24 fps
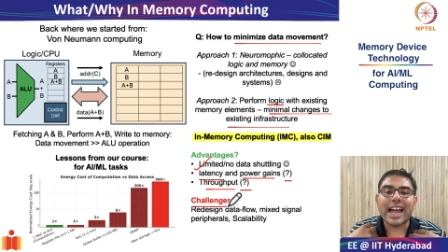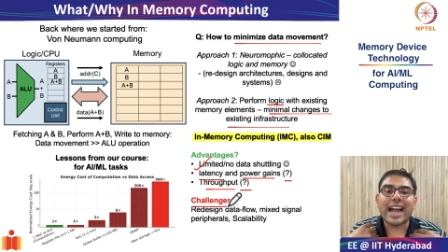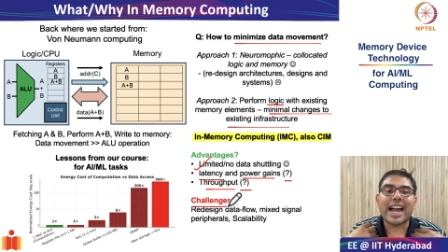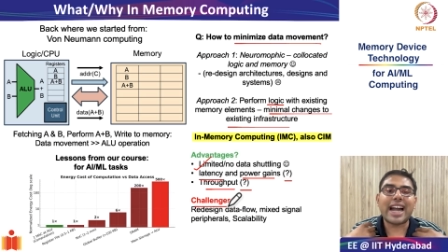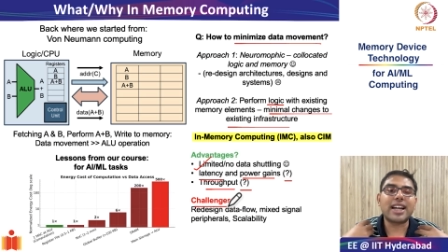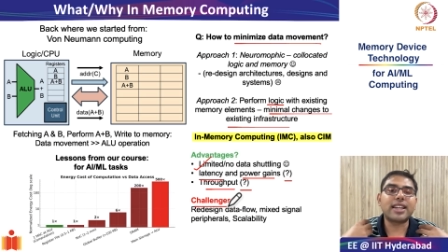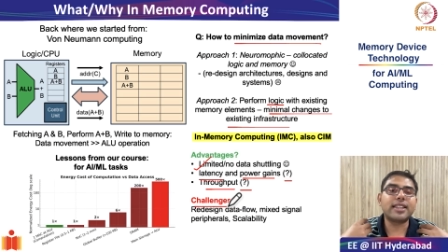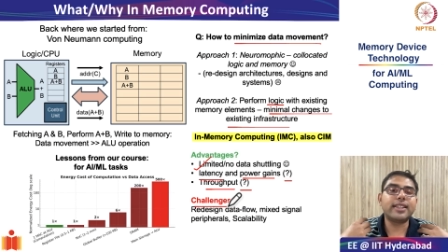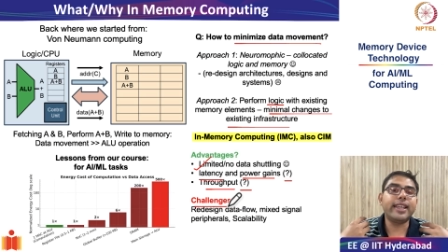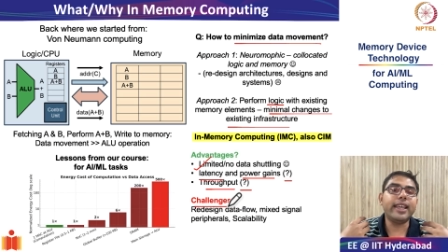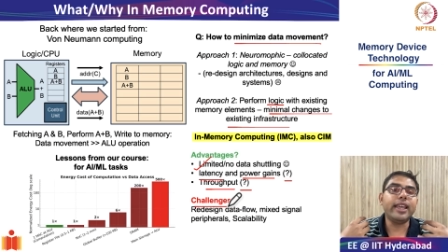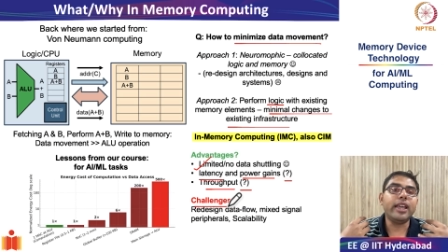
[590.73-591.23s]

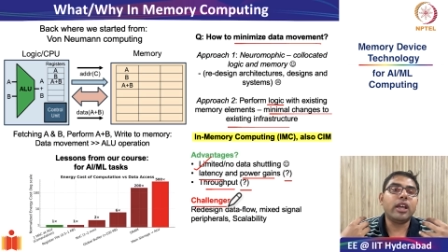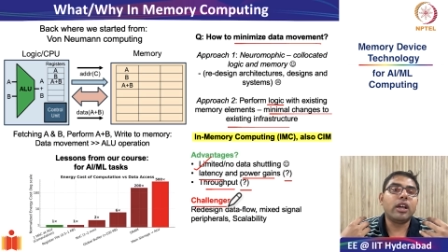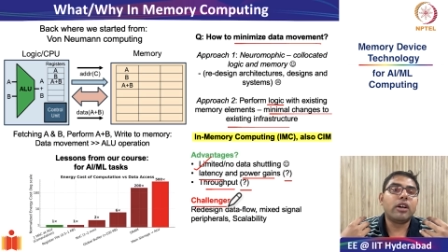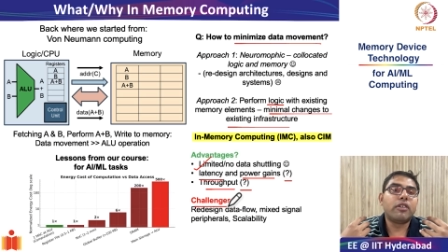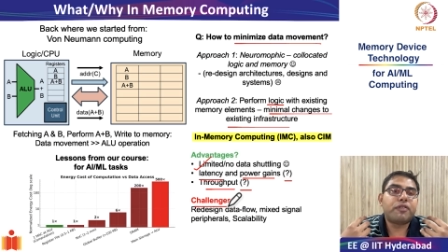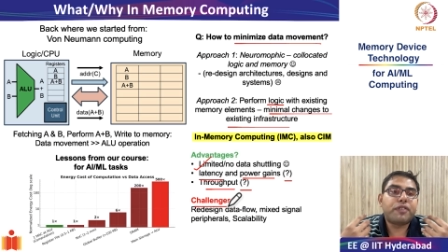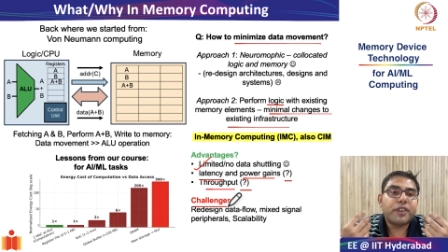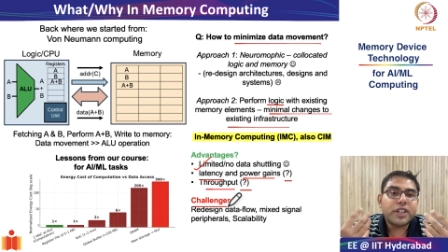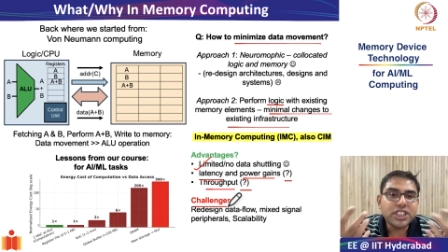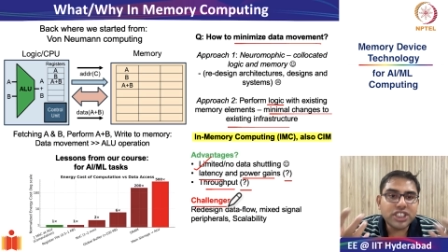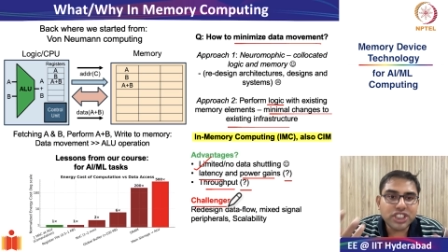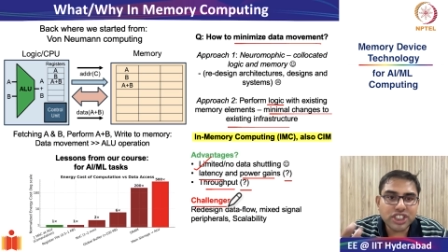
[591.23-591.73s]
at the
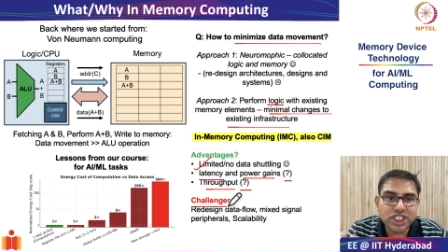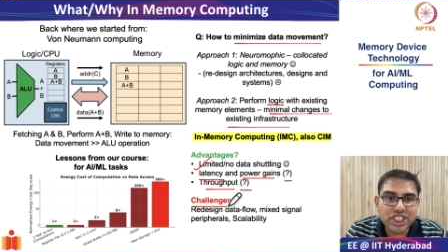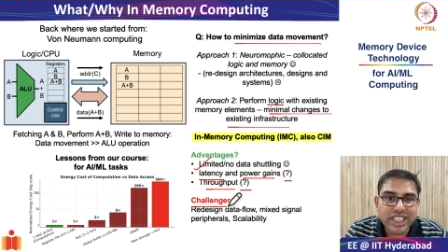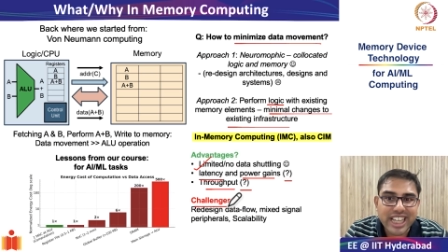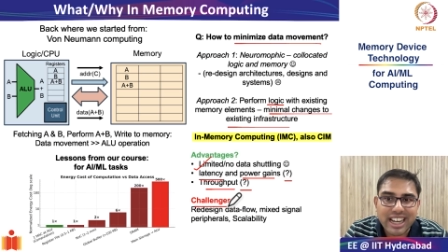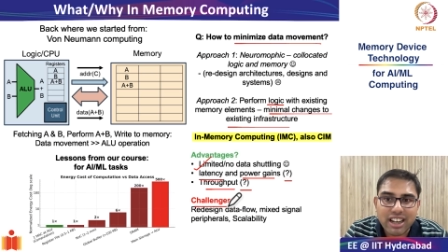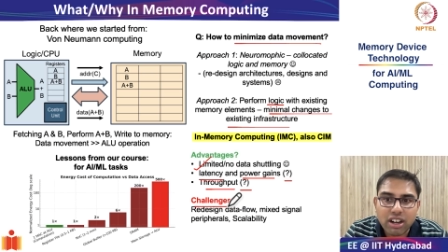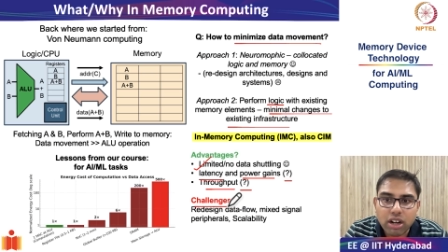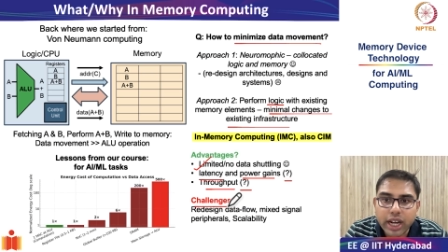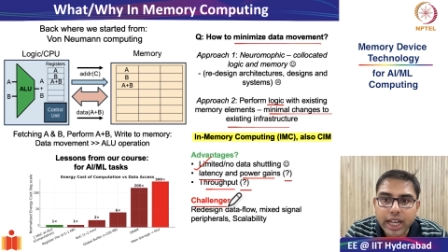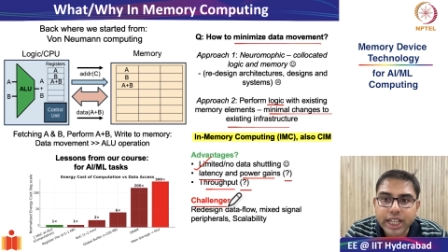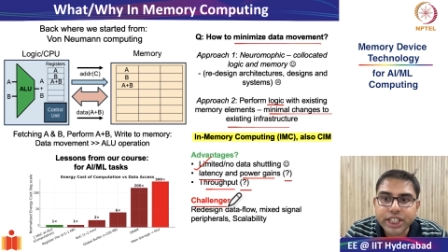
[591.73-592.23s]
first
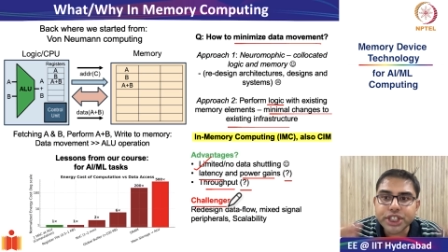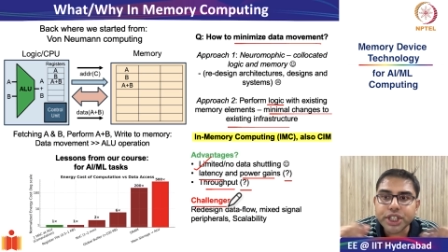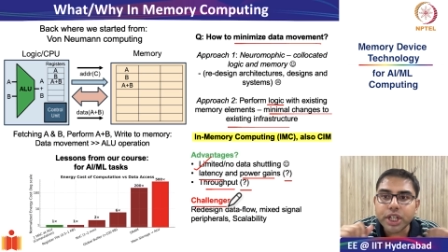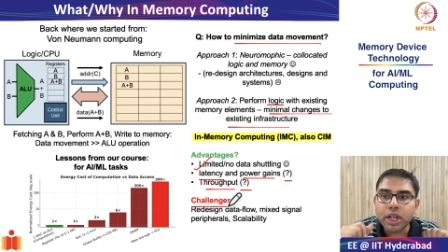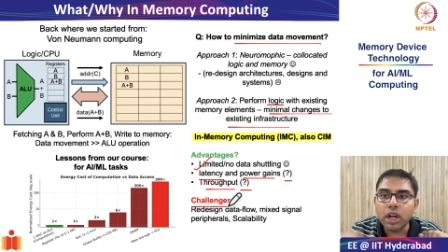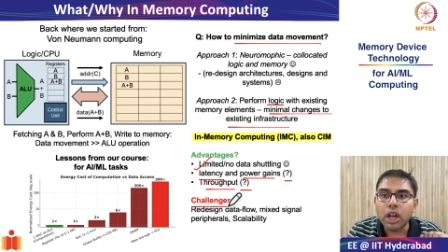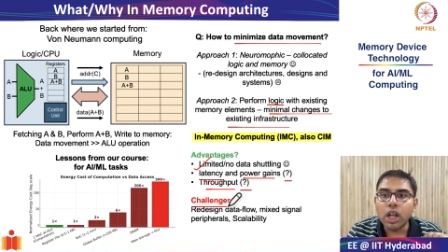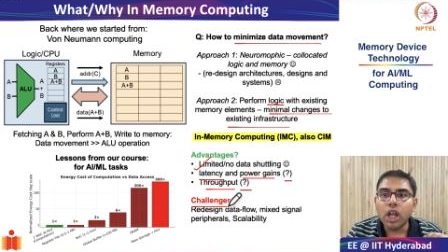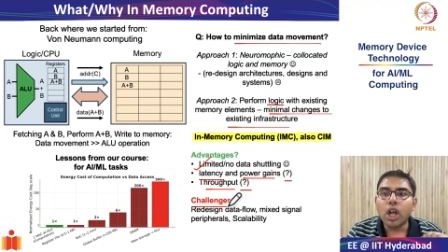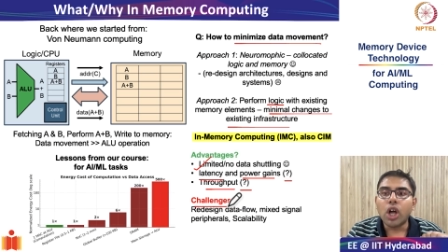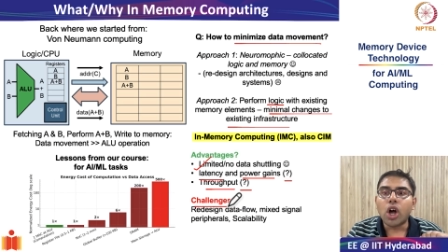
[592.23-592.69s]
generation